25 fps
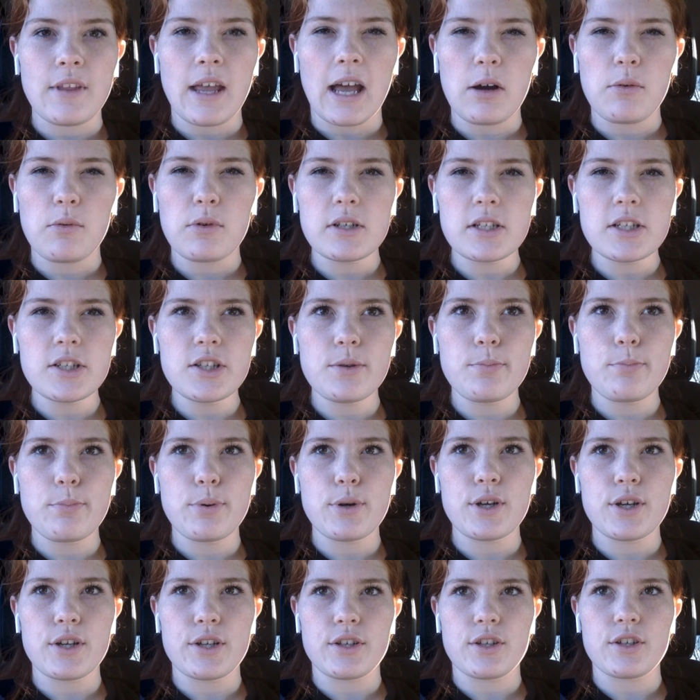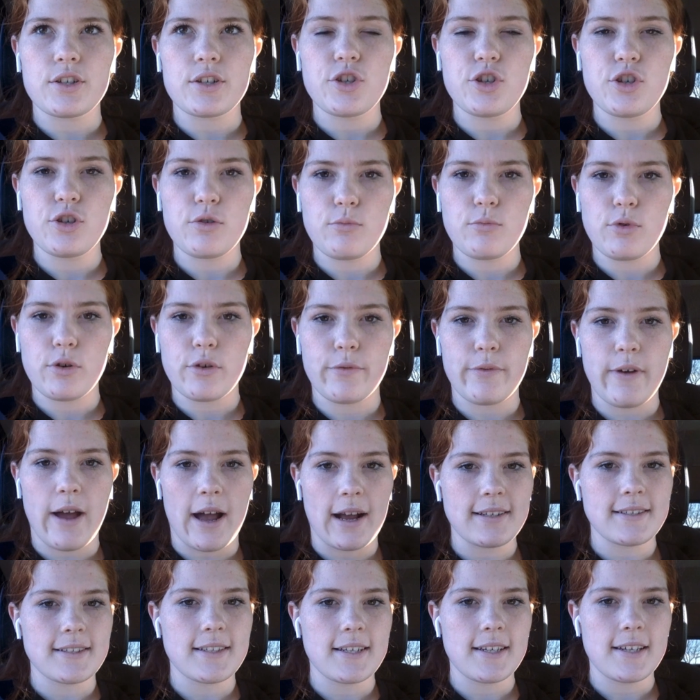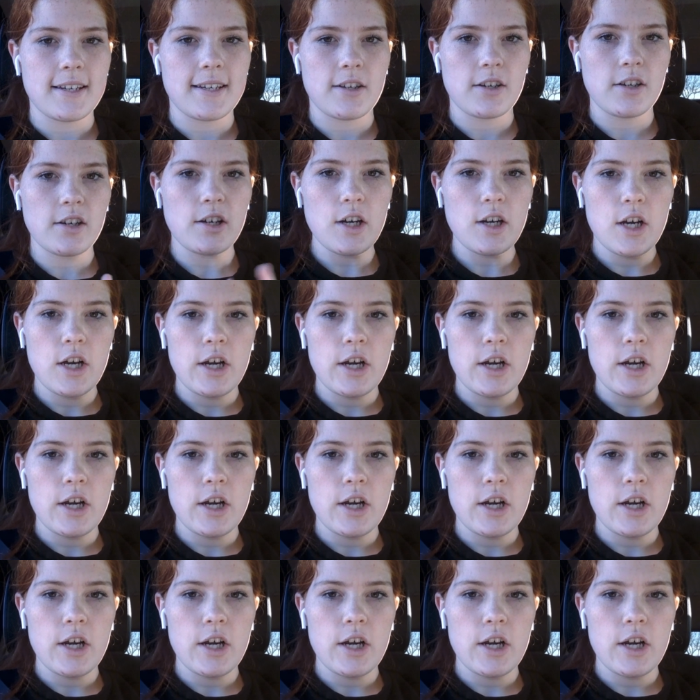I wanted to put 2 more facts in here.